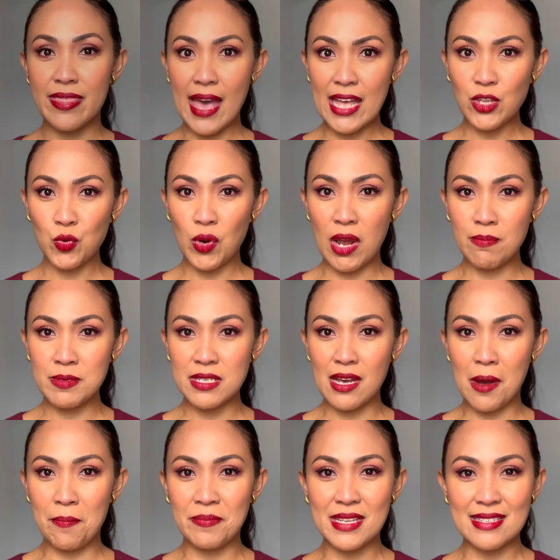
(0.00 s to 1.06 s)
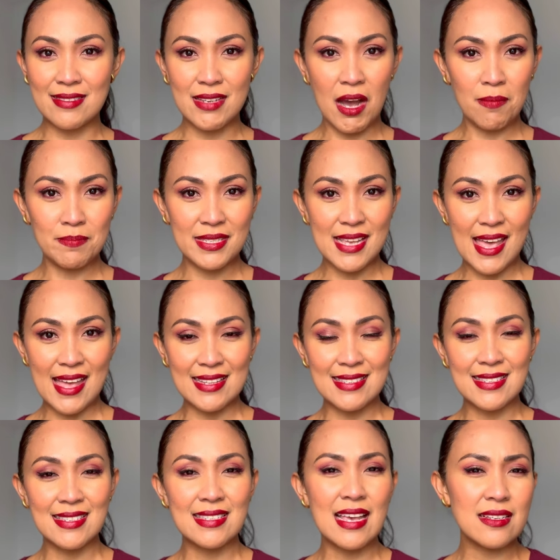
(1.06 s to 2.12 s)
that wraps up the top ten
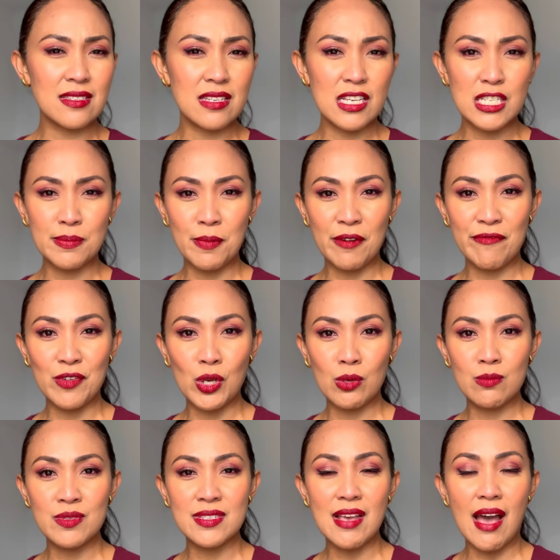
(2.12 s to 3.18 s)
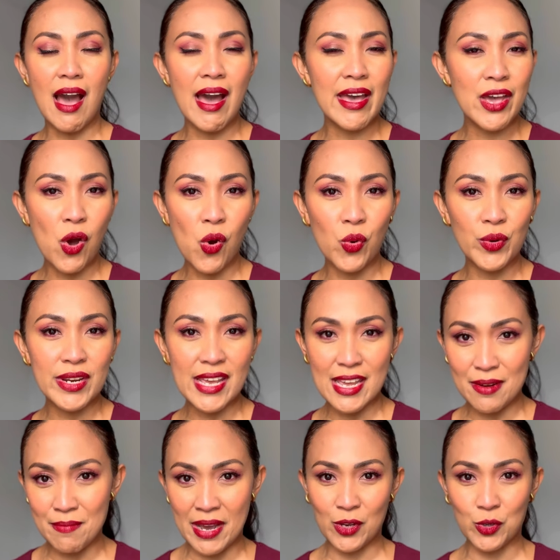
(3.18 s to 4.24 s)
sexiest perfumes I own
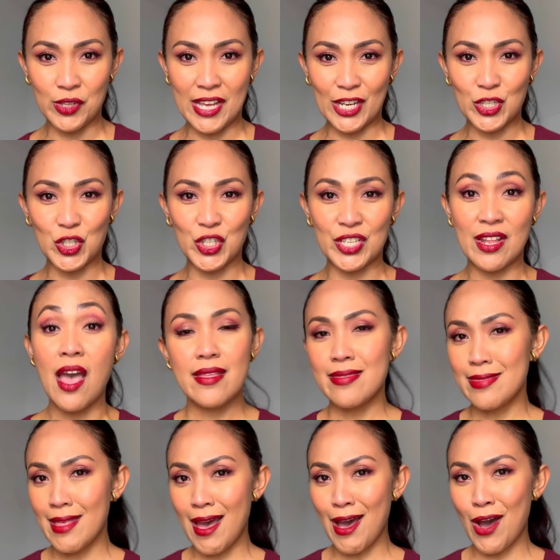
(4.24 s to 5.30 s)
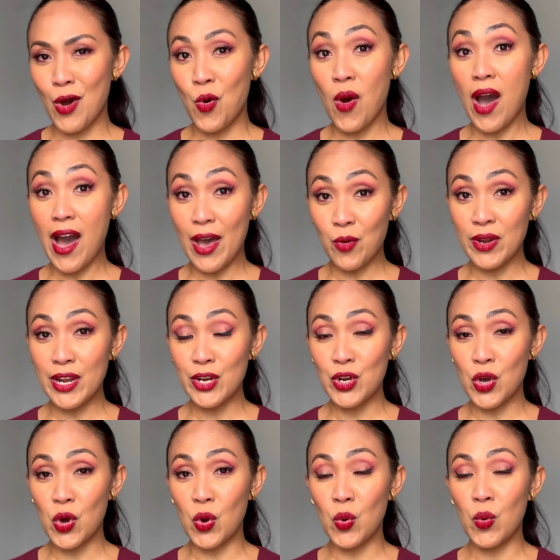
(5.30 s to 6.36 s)
in my collection. Now I want to
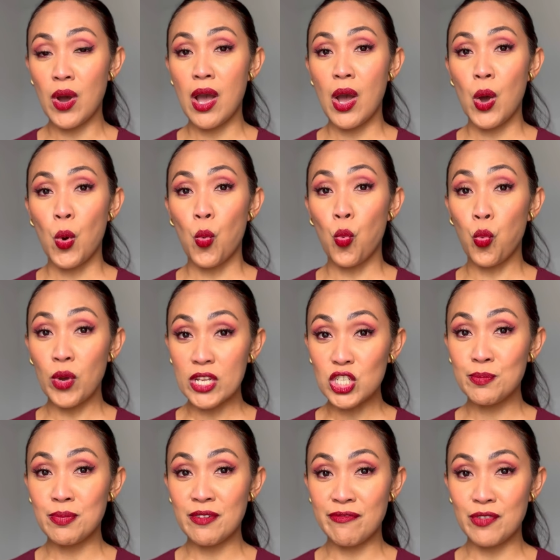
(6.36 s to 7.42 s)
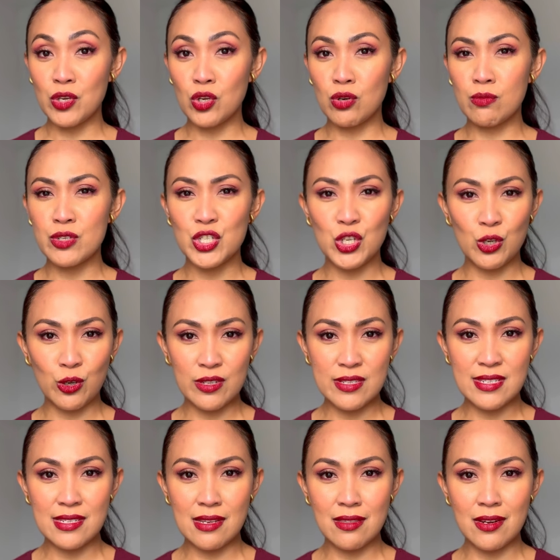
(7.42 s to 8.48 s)
know which perfumes you
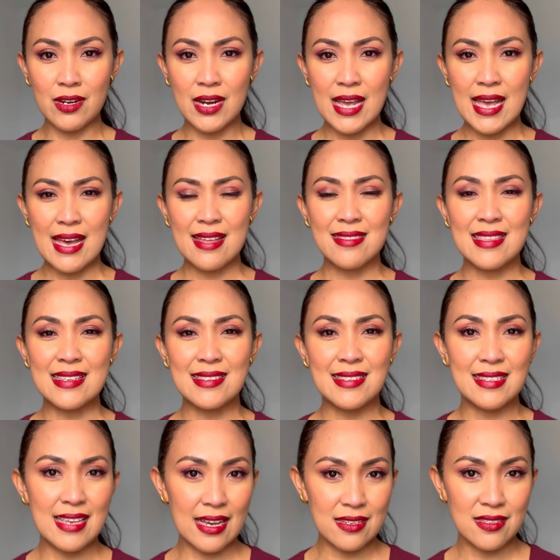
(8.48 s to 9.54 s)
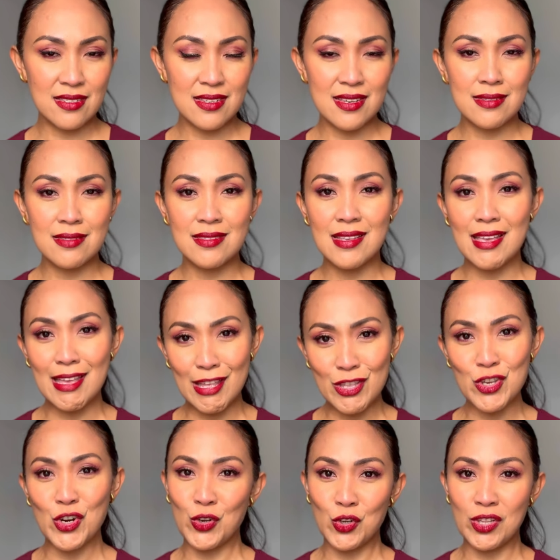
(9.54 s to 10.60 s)
consider the sexiest in
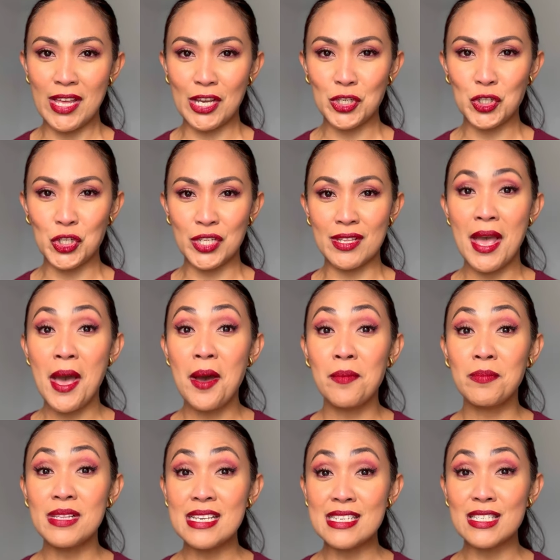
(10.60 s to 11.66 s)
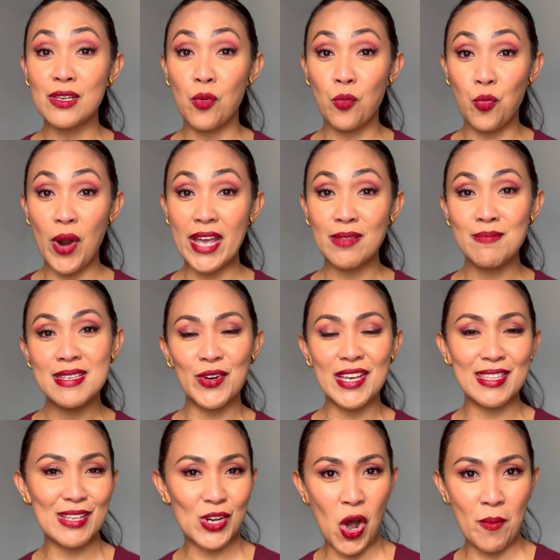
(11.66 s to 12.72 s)
your collection. Please write me
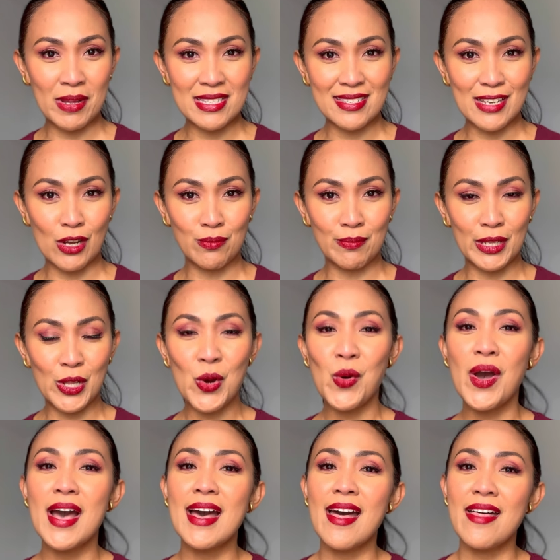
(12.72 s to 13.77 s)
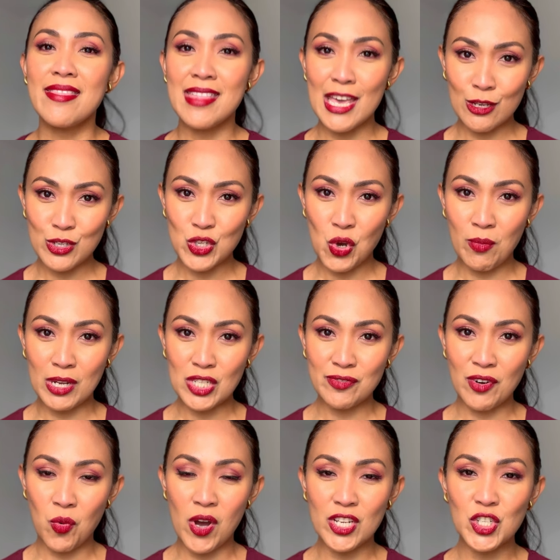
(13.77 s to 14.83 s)
in the comments down below. Thank you so much
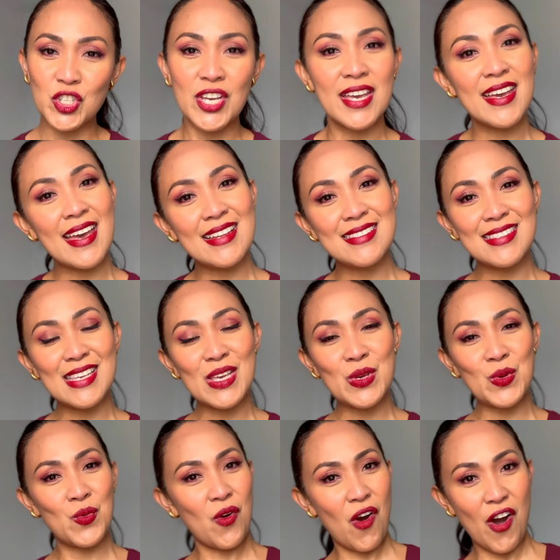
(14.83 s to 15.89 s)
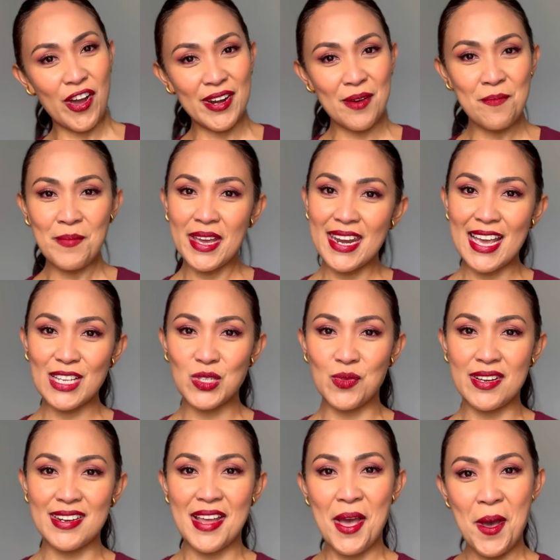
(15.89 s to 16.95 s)
for watching, and see you on my next
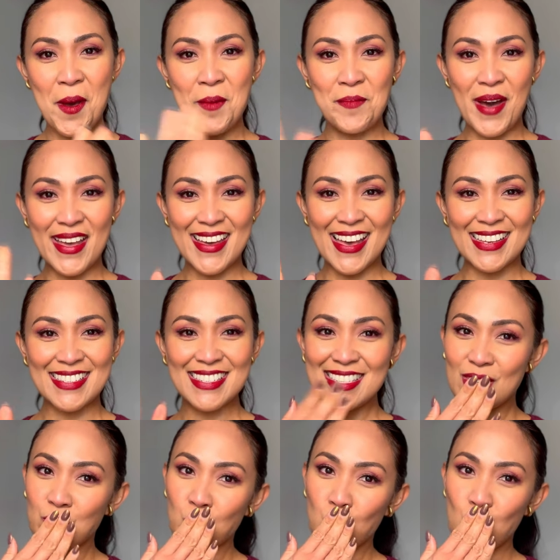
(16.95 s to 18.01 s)
one. Bye, guys.